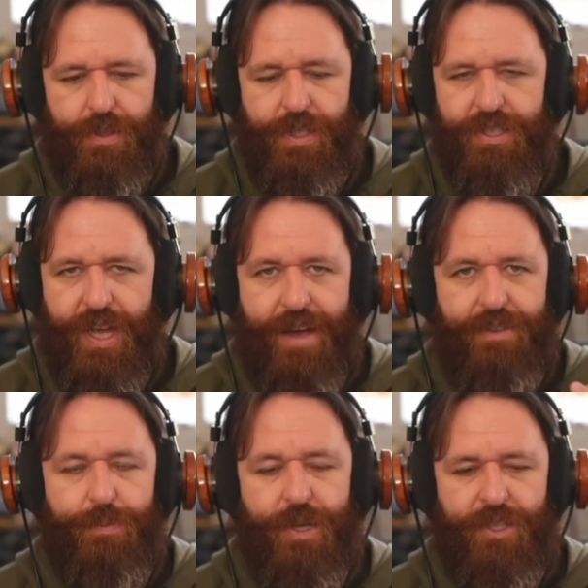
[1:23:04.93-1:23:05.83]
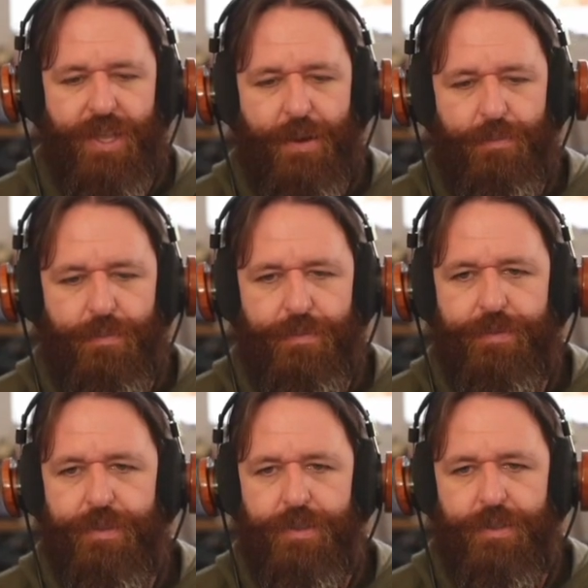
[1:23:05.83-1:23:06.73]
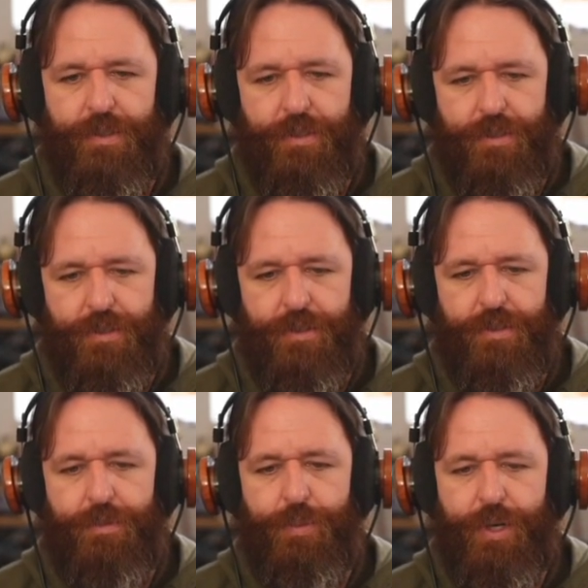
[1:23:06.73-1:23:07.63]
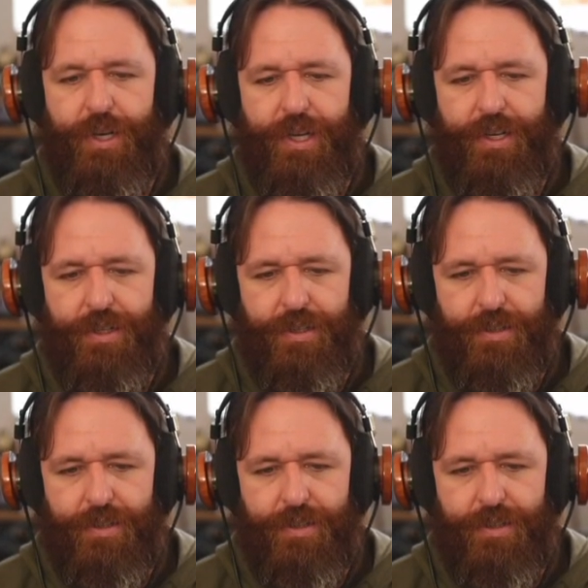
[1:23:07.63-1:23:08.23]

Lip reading: Doesn't have as much of that oomph. Put it in.